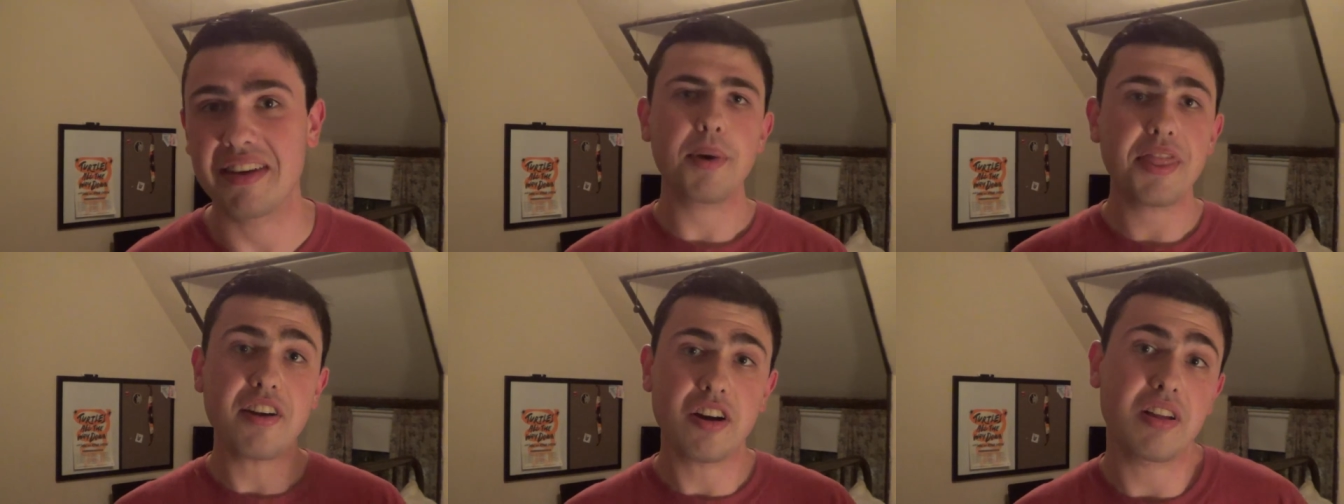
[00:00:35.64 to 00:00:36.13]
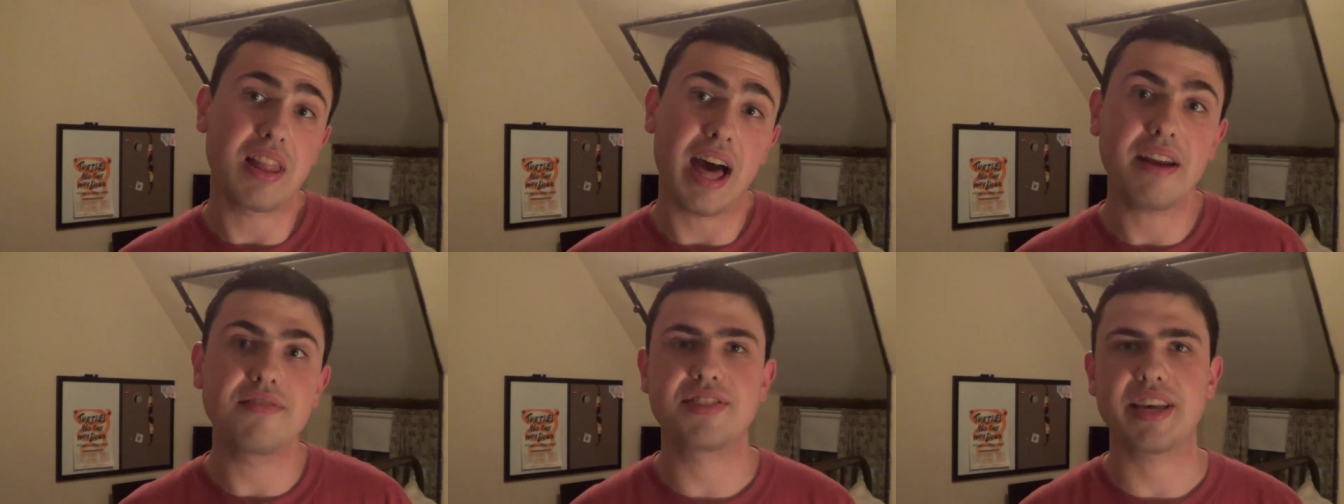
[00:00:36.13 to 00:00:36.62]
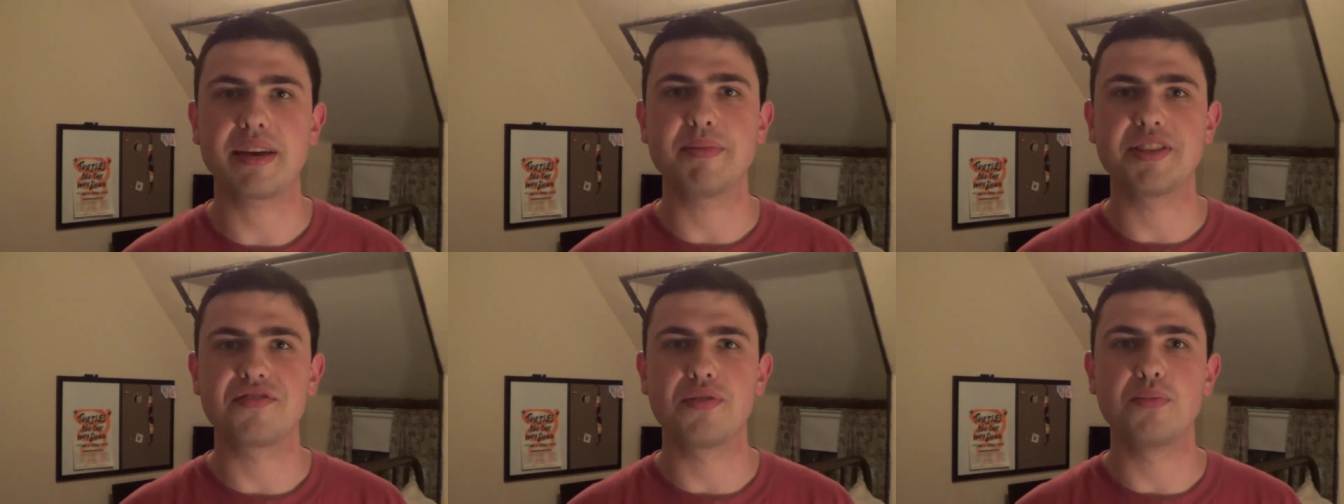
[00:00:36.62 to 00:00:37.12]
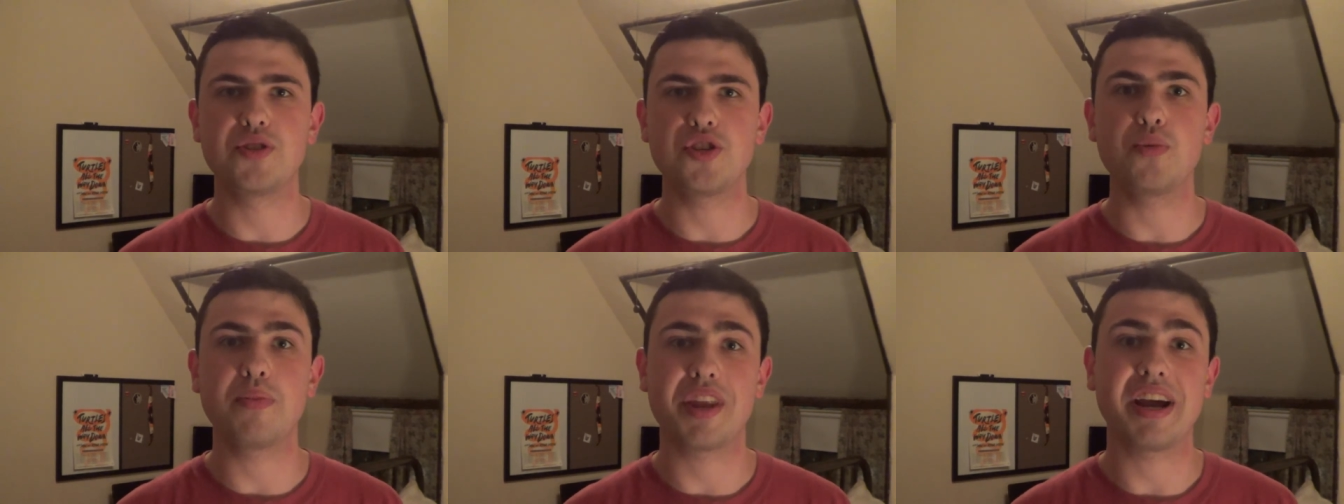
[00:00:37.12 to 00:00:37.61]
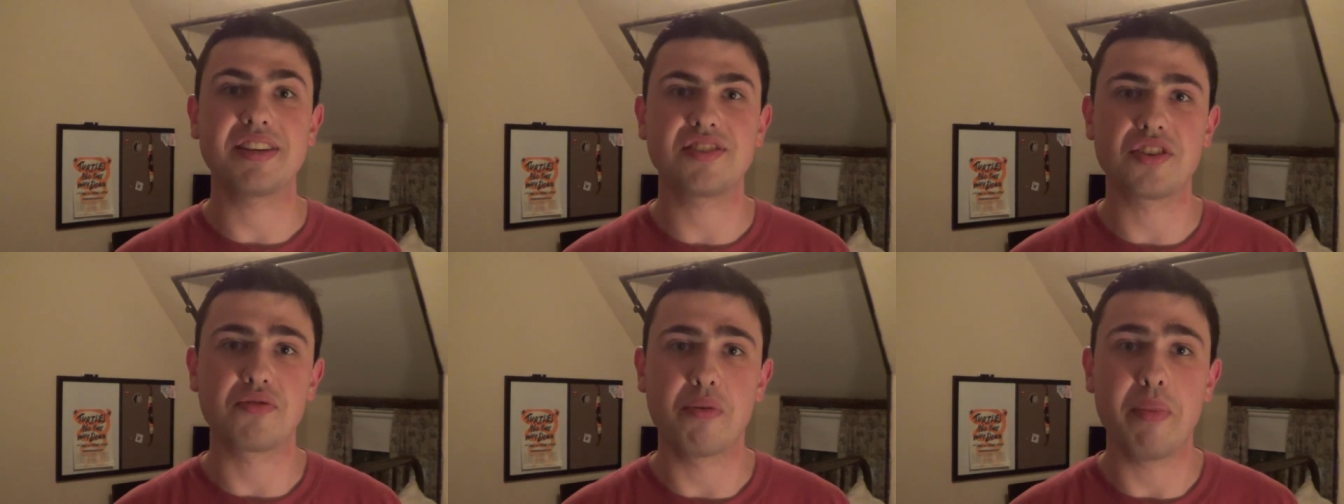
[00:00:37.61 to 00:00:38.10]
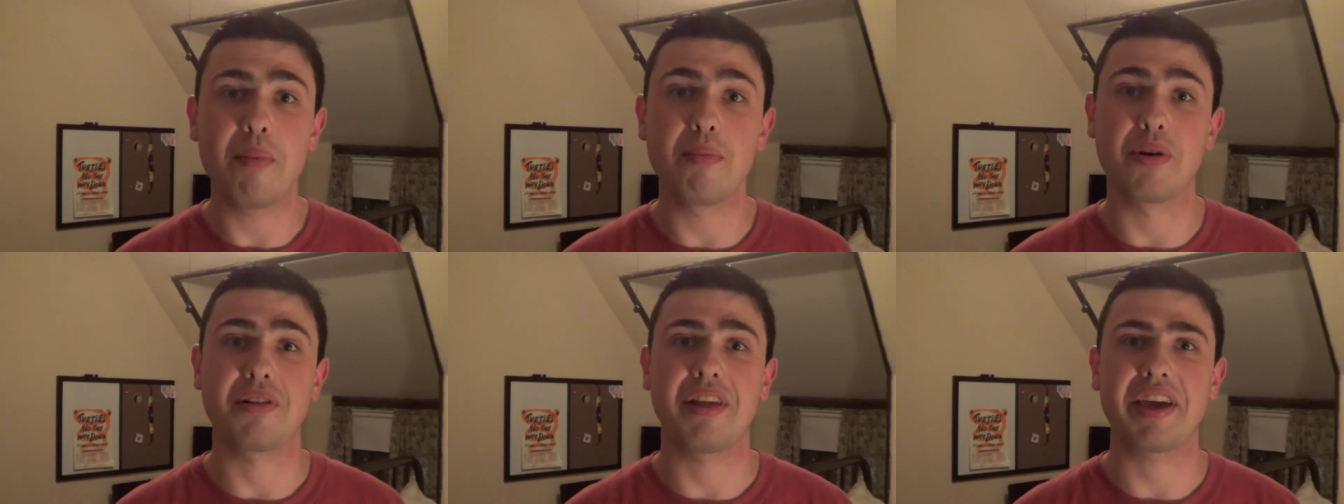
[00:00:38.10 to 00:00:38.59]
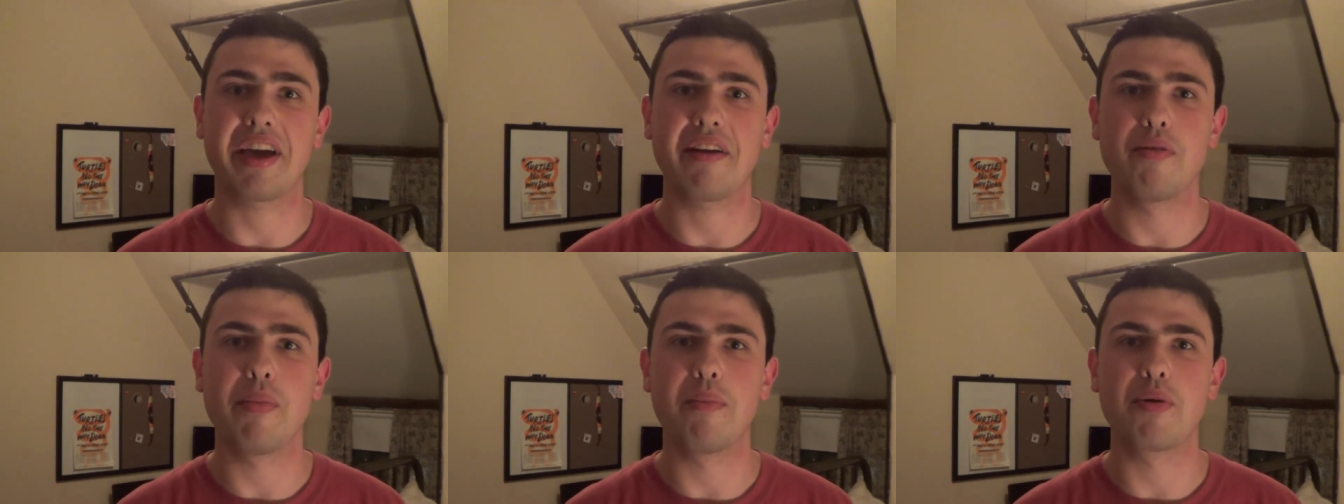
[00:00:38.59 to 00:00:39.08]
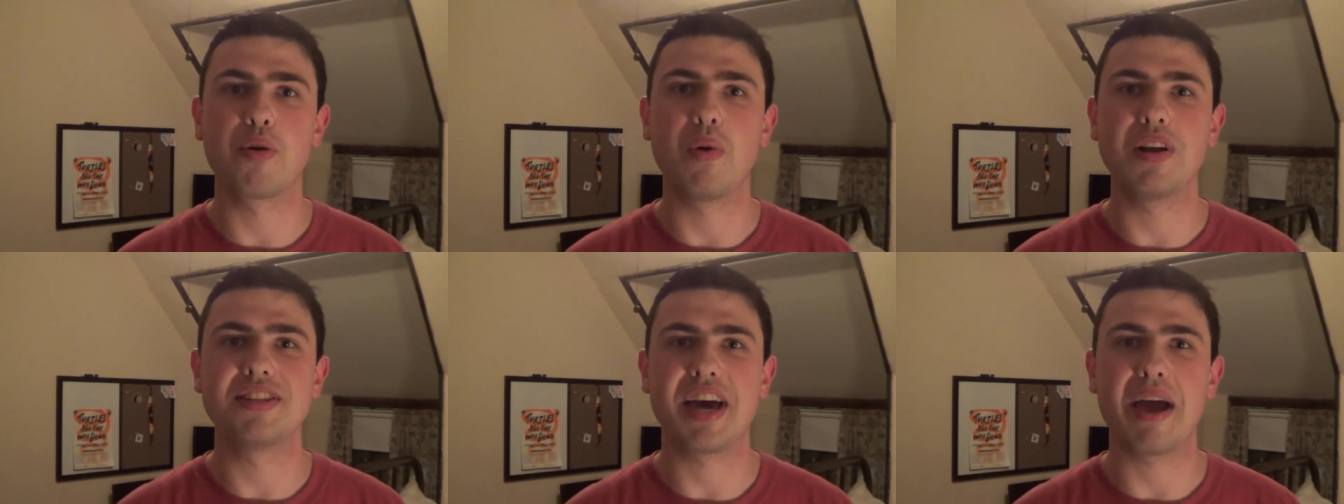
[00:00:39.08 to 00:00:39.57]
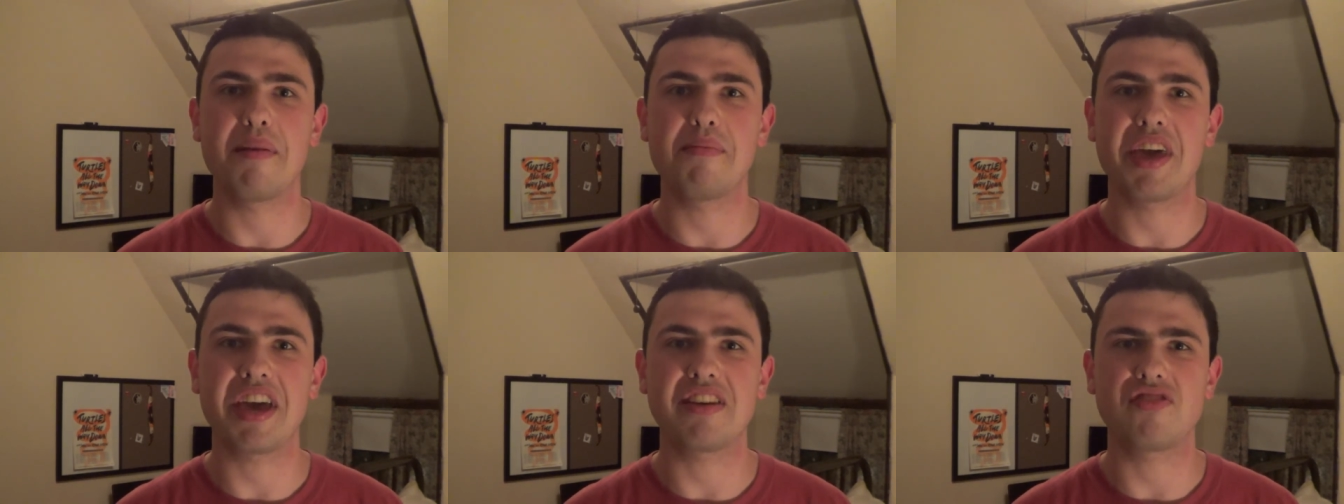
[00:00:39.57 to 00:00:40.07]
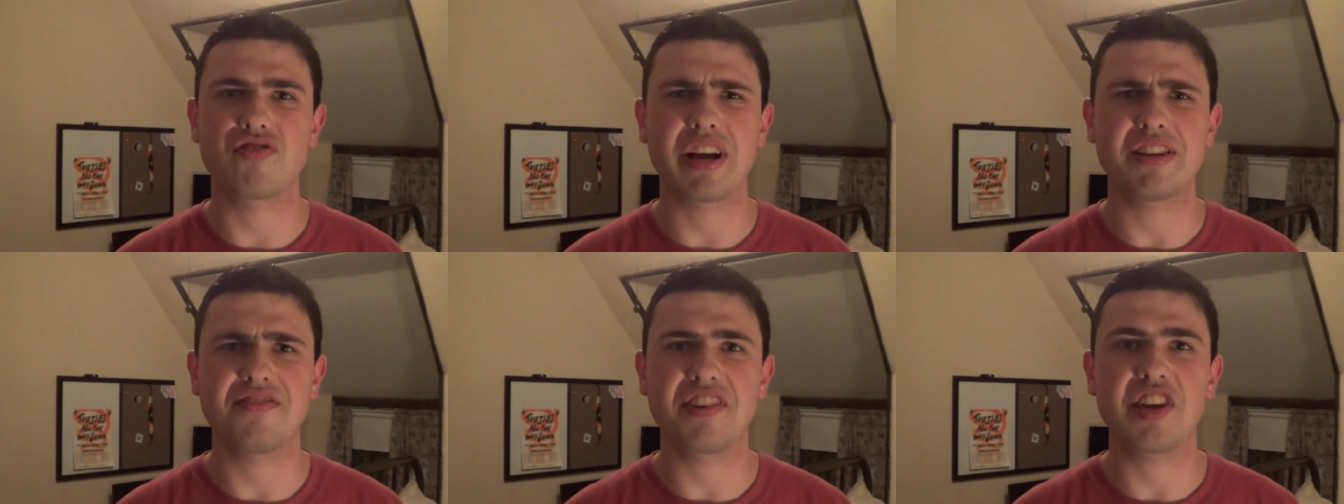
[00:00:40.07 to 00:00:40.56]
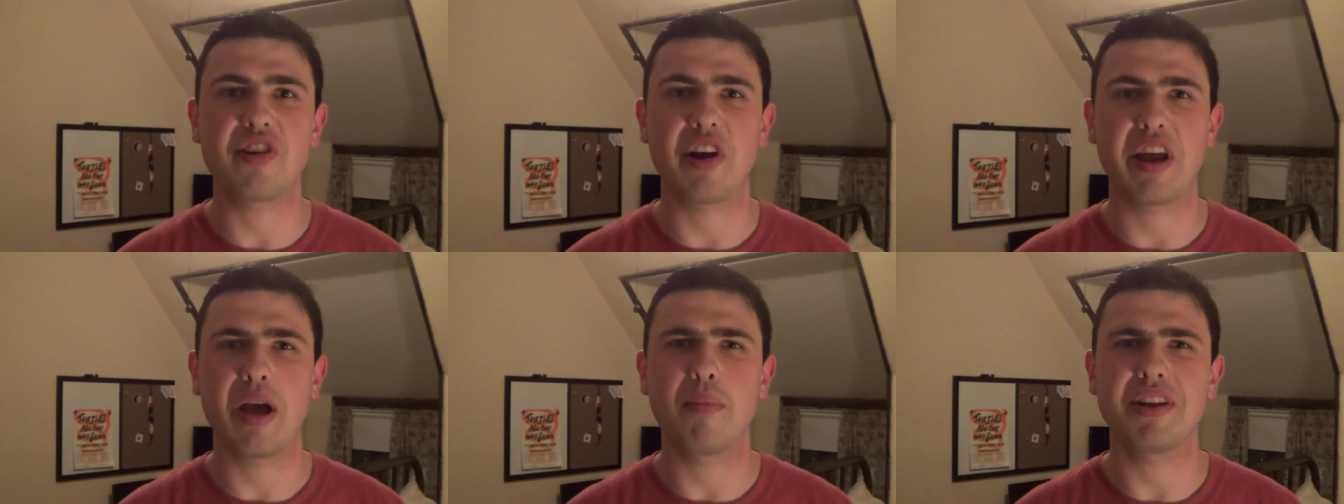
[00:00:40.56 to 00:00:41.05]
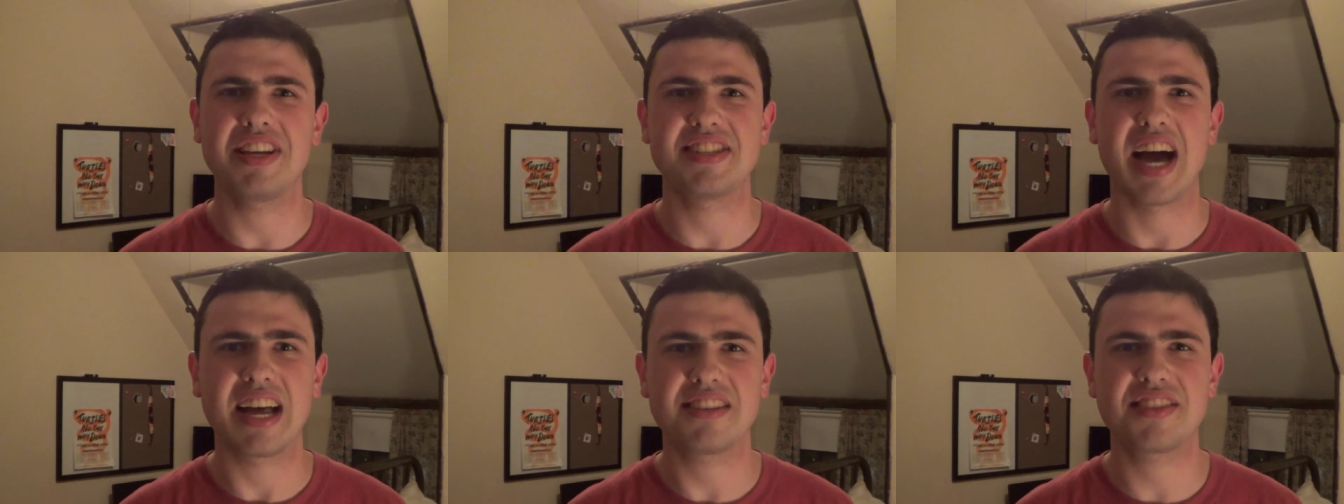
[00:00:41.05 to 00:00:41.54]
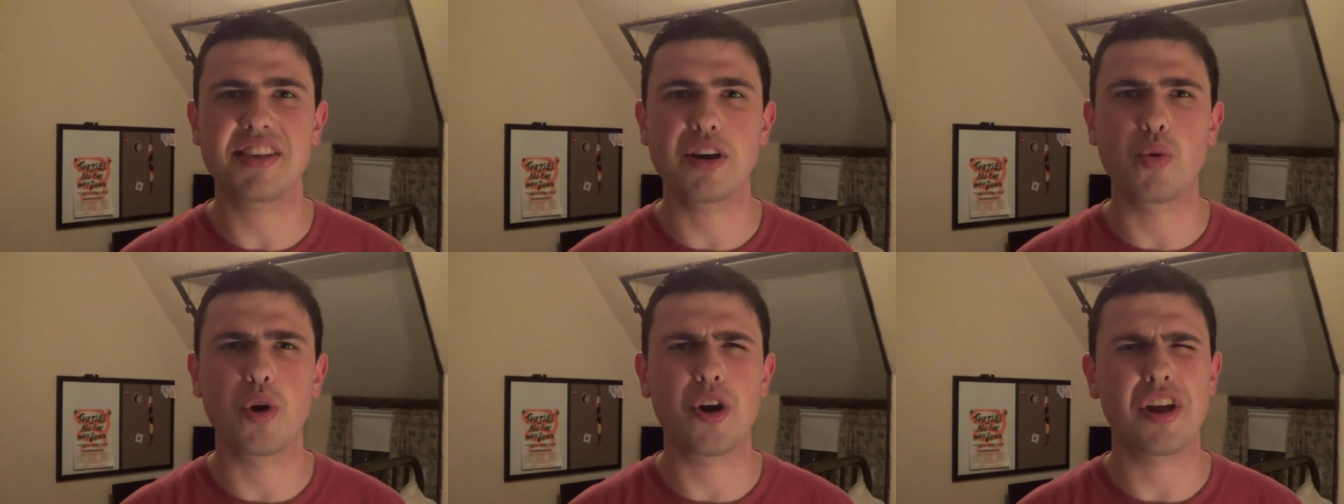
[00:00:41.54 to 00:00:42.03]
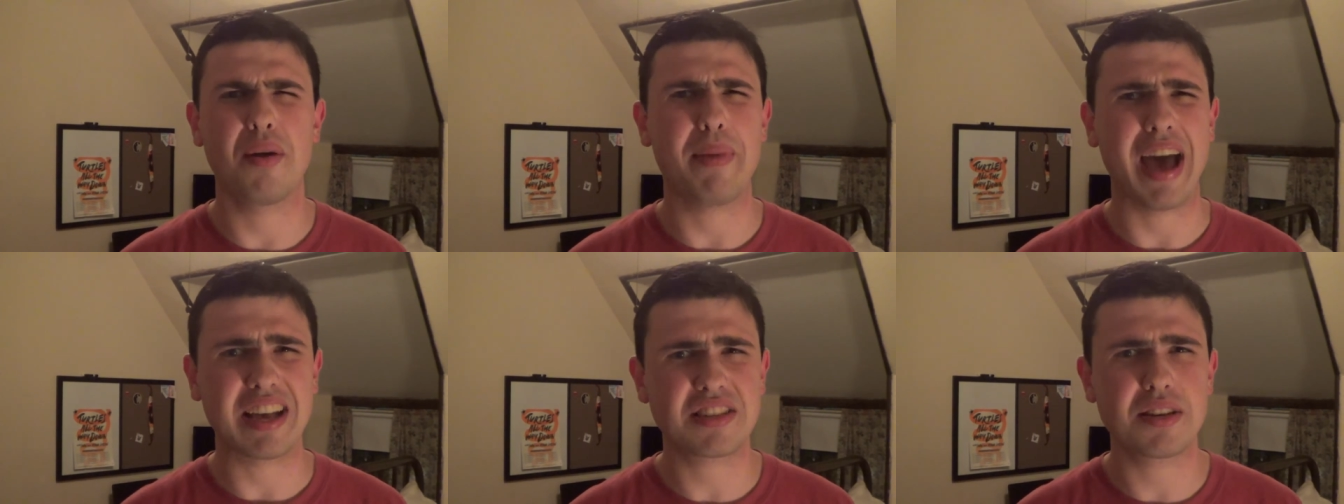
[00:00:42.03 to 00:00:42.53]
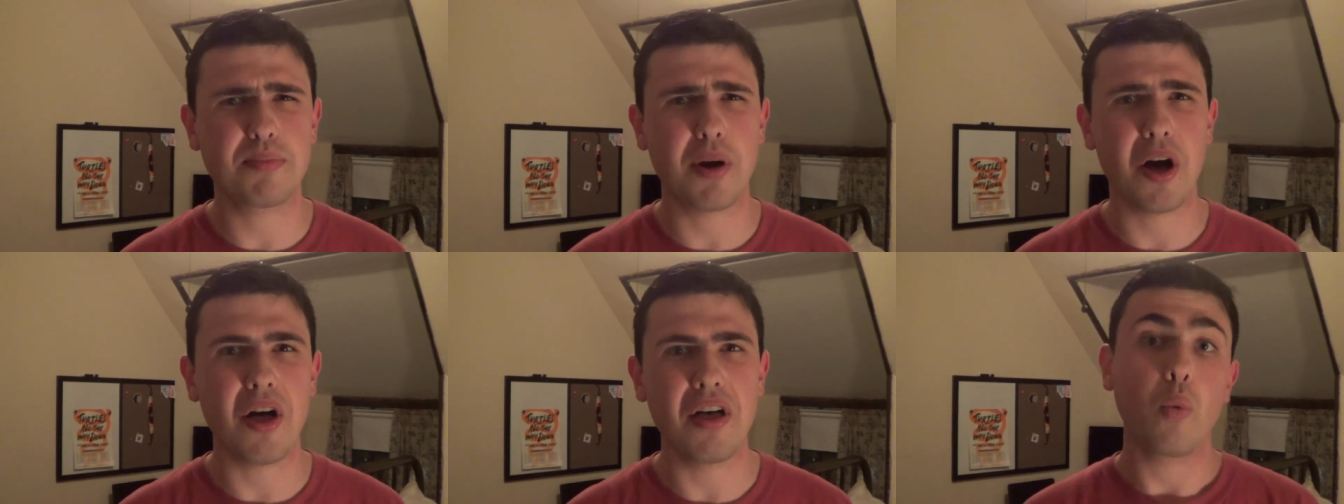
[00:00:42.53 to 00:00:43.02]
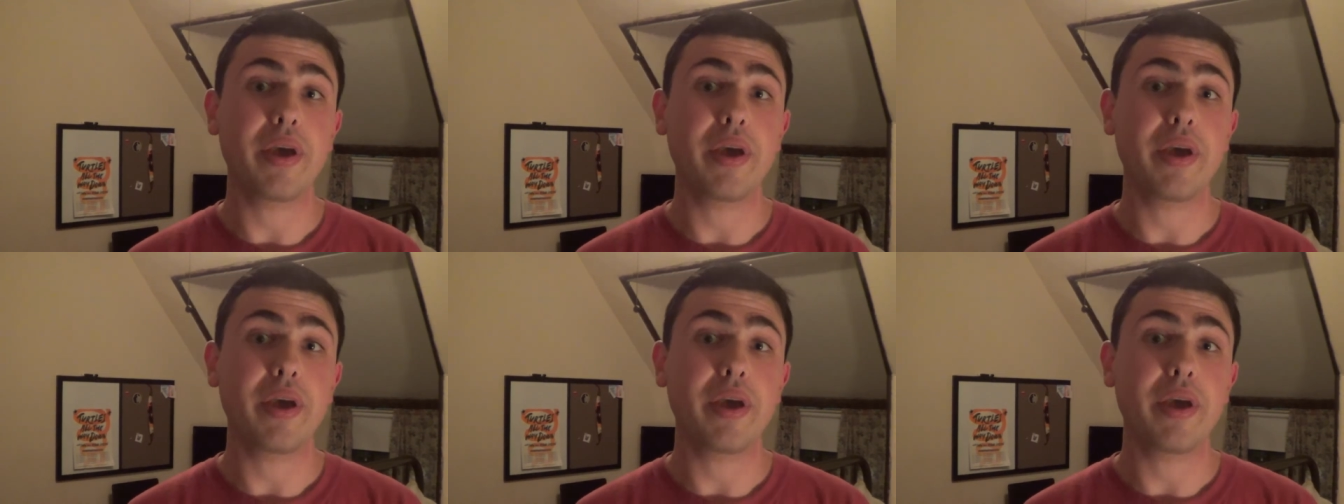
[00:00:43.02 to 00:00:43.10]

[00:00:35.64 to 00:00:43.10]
But there are a lot of segments from Zoom that I still remember. Like, I remember one time they tried to figure out how many dots there were on a basketball.